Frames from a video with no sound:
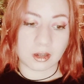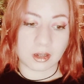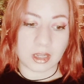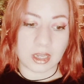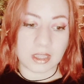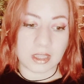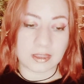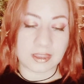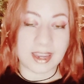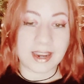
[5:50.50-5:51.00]

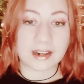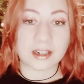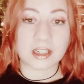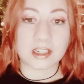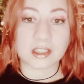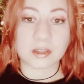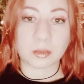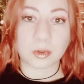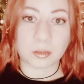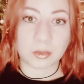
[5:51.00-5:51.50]
in the
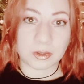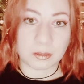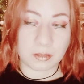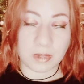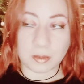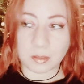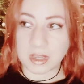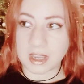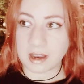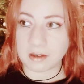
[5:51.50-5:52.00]
areas where we
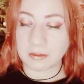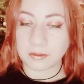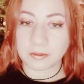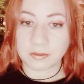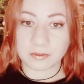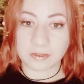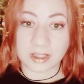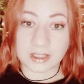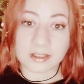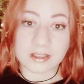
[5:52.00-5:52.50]
maybe have
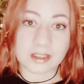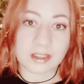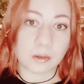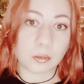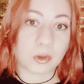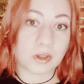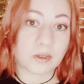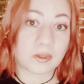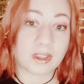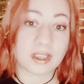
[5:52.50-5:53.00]
felt that
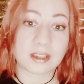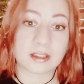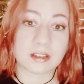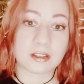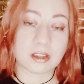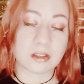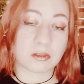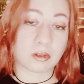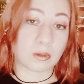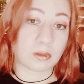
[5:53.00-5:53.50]
we've healed
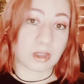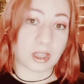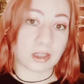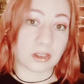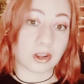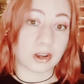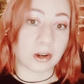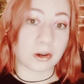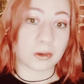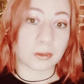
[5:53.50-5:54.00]
a
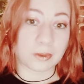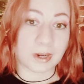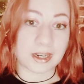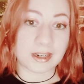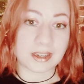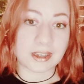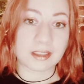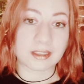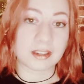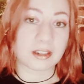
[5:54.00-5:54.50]
lot
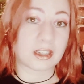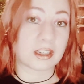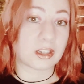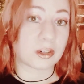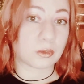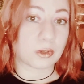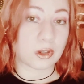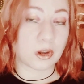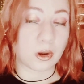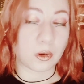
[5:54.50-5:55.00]
already and they're getting
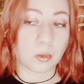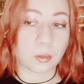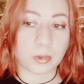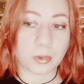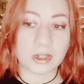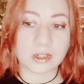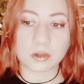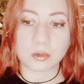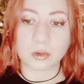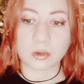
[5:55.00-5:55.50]

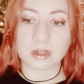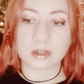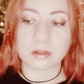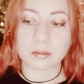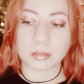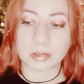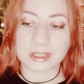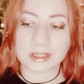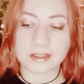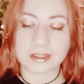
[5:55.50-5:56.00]
reopened, or in
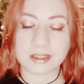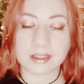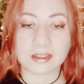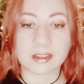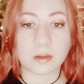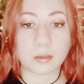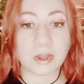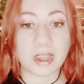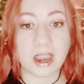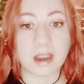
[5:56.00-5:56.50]
places
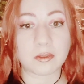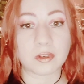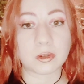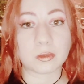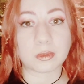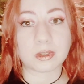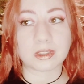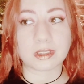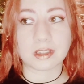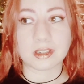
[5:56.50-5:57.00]
that we haven't
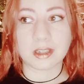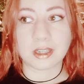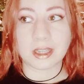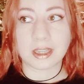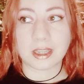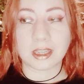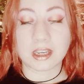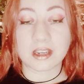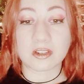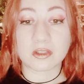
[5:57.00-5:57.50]
really
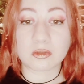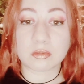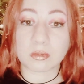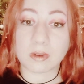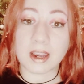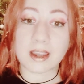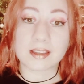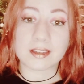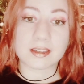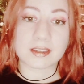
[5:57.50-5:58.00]

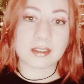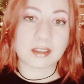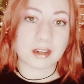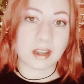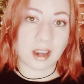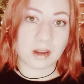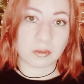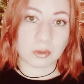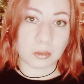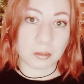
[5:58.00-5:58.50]
addressed and
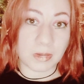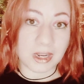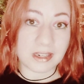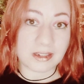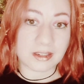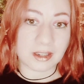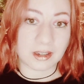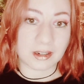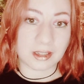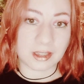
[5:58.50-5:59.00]
have remained
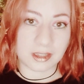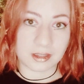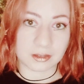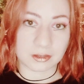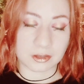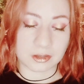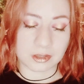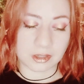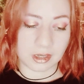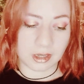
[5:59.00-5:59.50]

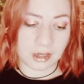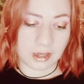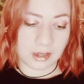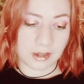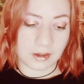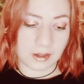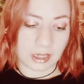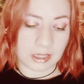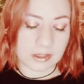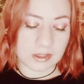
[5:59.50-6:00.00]
unhealed.
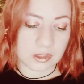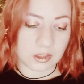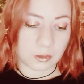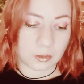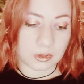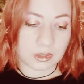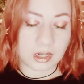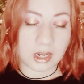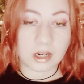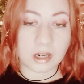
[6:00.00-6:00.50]
And so,
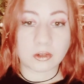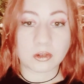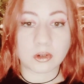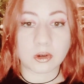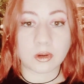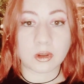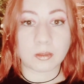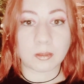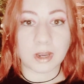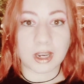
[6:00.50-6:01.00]
with Chiron
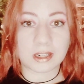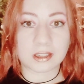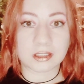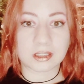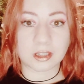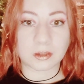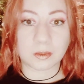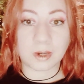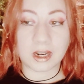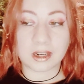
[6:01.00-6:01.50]
going back
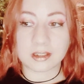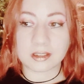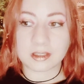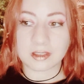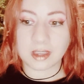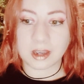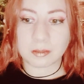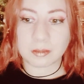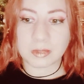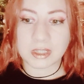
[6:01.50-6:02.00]
direct,
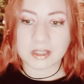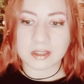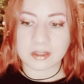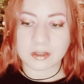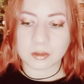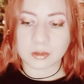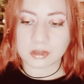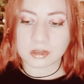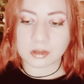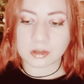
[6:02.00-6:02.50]
that means
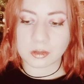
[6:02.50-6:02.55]
those